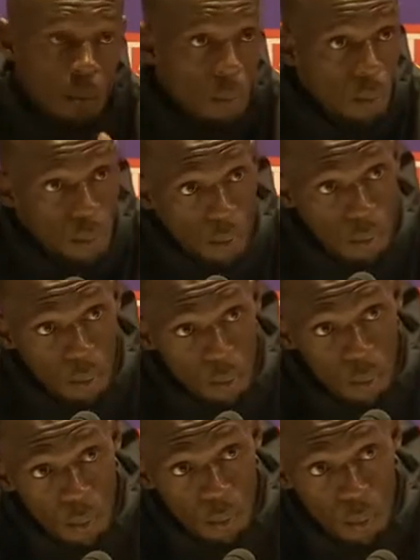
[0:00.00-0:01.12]
from
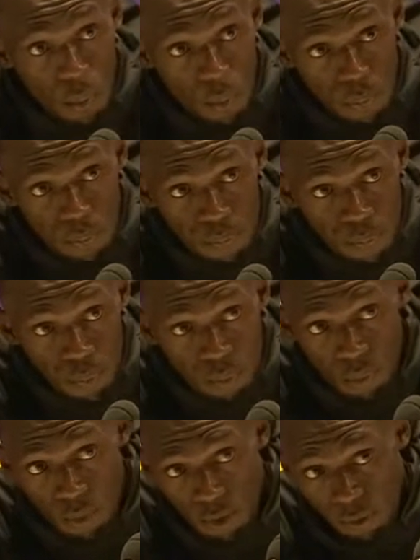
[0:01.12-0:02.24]
Bulgaria.
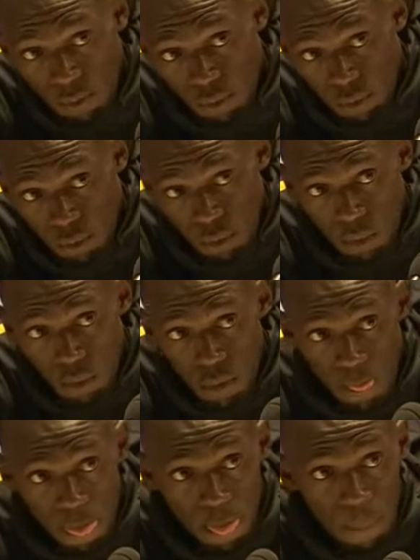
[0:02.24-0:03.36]
How do you see
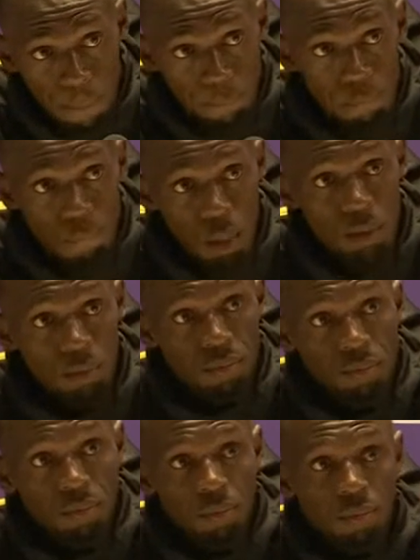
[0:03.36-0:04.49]
yourself in
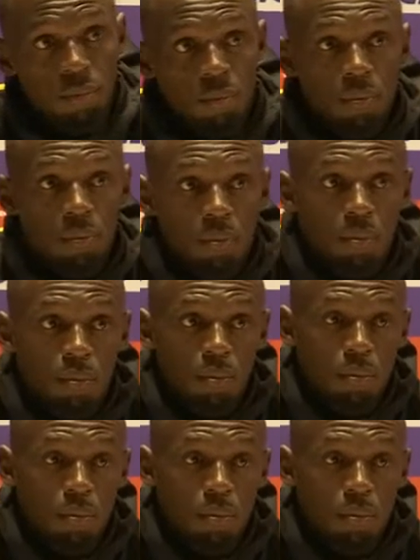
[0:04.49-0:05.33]
20 years' time?